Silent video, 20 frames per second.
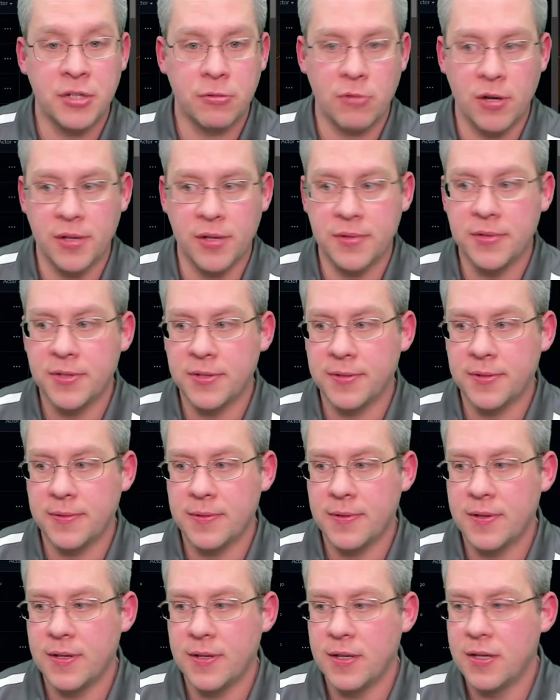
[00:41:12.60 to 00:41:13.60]
runs,
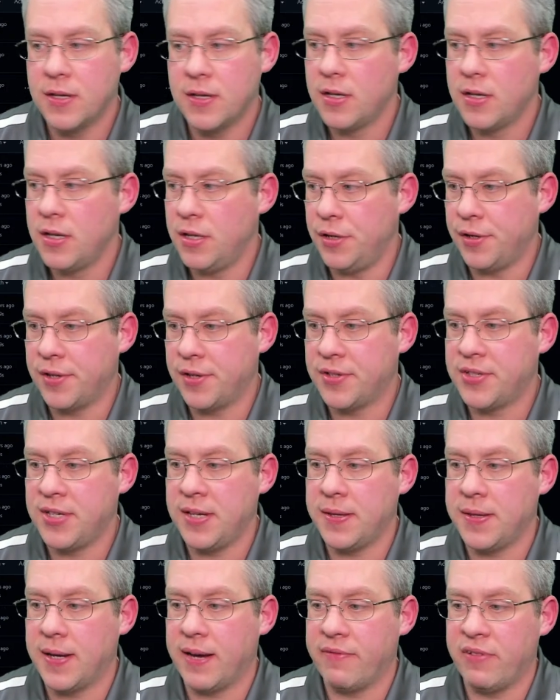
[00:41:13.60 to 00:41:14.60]
you can see
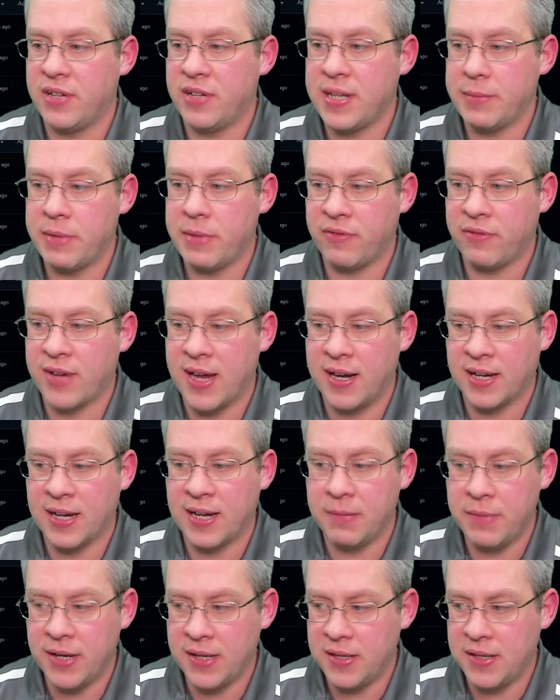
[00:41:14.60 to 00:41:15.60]
that every time I've kind of
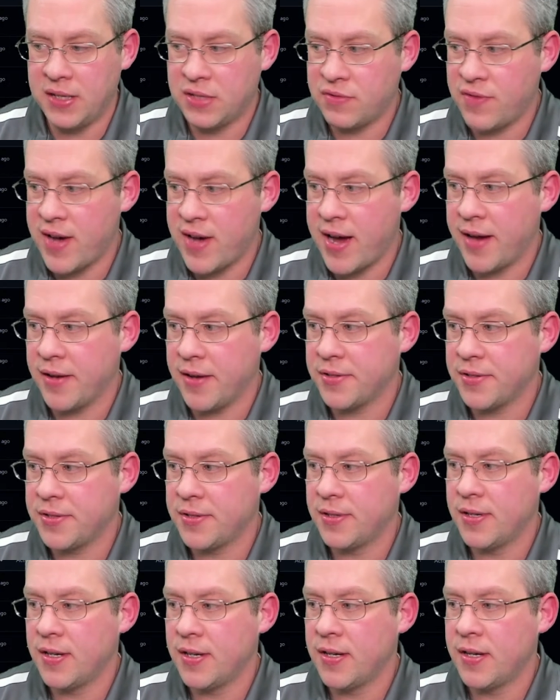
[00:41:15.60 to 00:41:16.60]
committed these files,
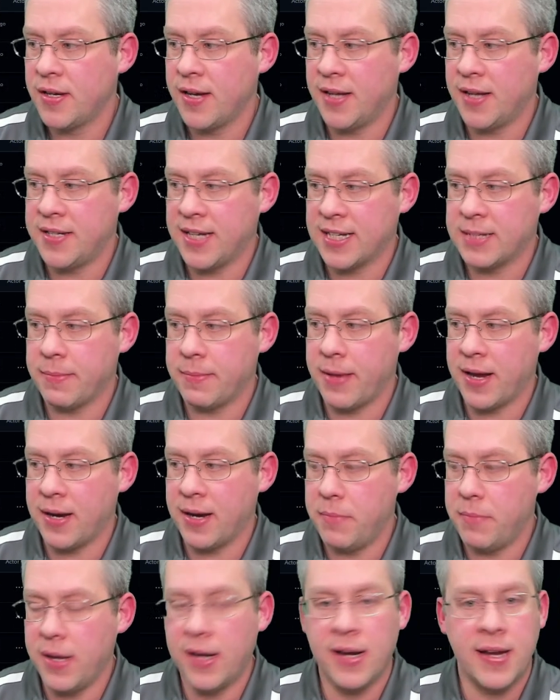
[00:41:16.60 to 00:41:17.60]
it takes about a
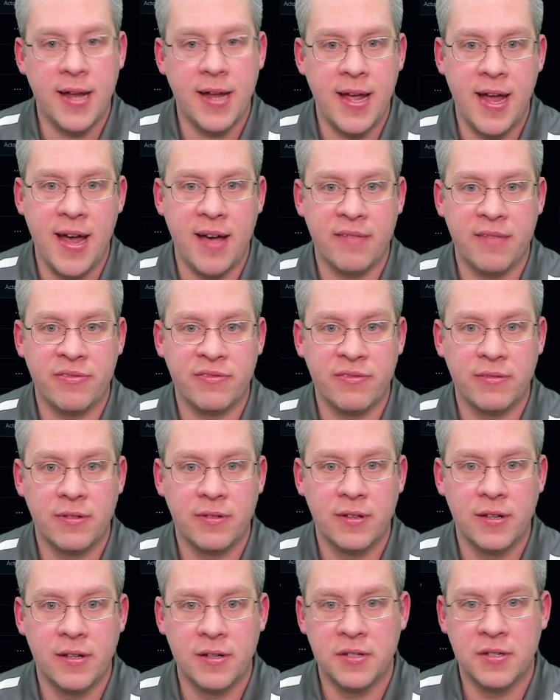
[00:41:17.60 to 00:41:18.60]
minute and a half
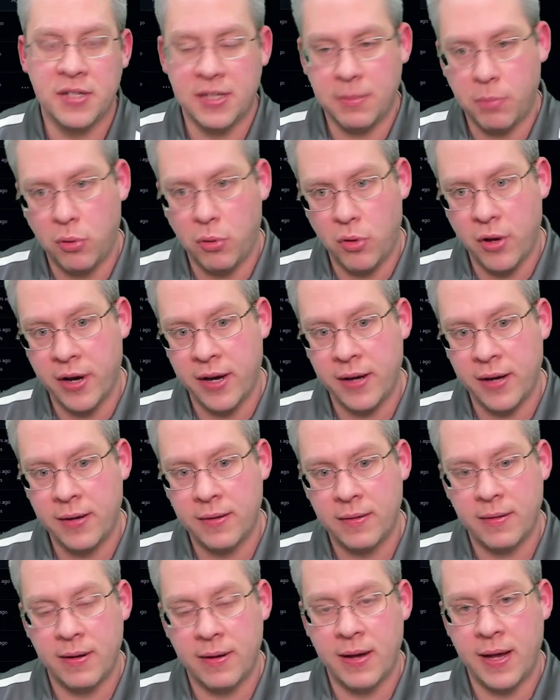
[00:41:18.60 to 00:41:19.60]
to deploy,
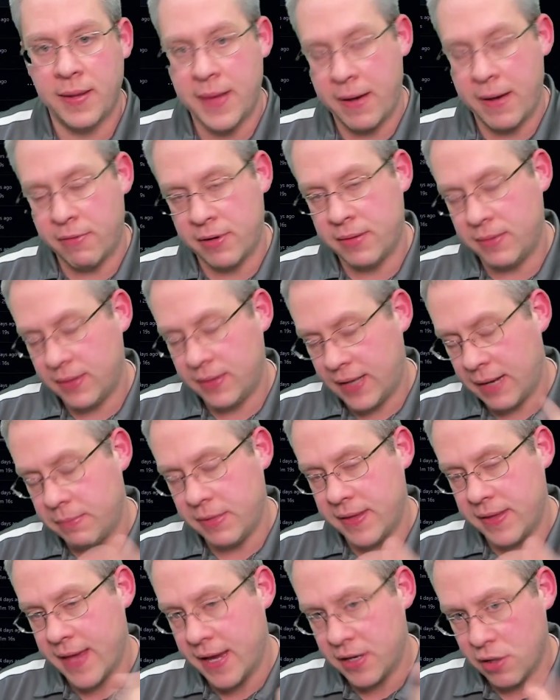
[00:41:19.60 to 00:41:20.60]
and that would get me
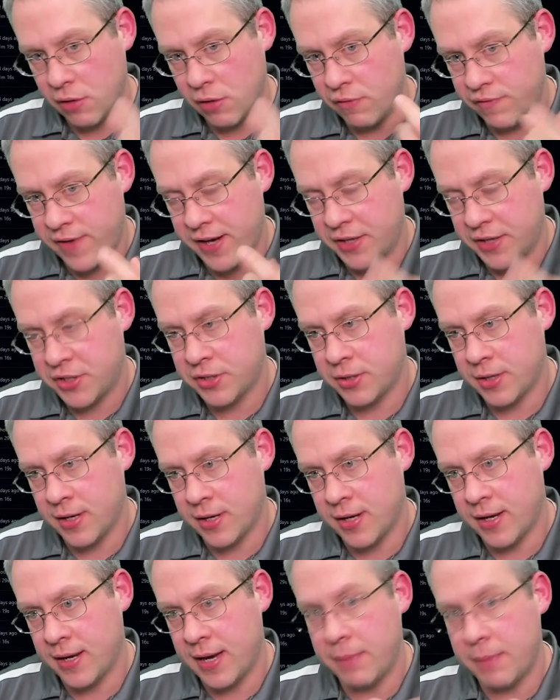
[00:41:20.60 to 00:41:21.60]
that node fetch
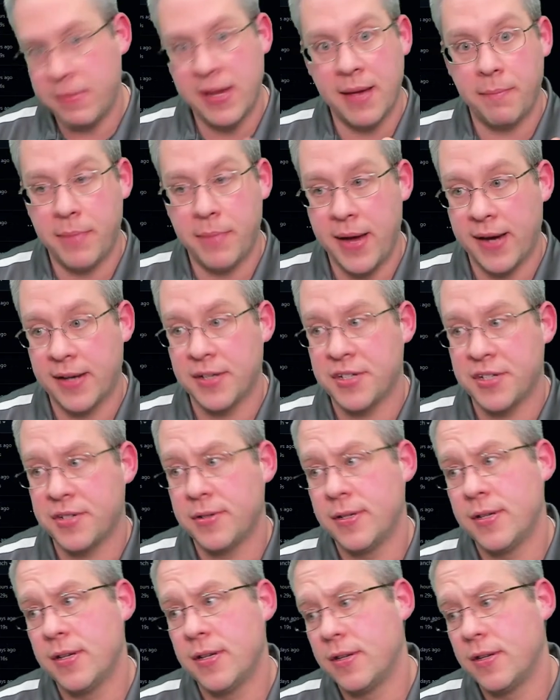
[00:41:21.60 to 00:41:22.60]
npm package.
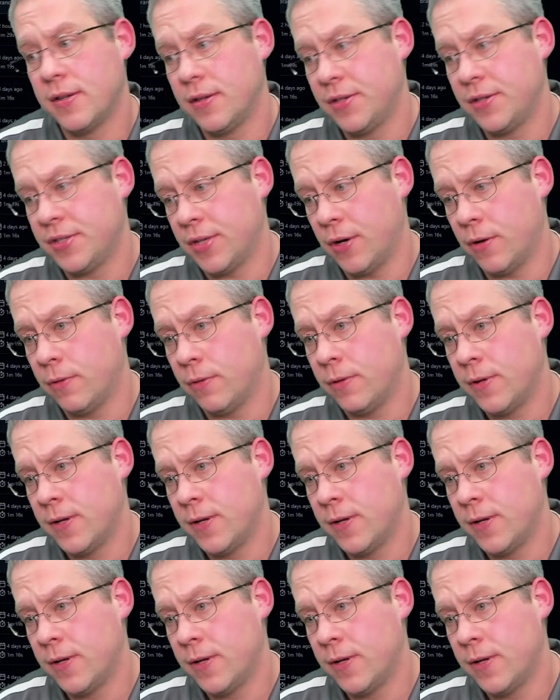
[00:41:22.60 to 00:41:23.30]
So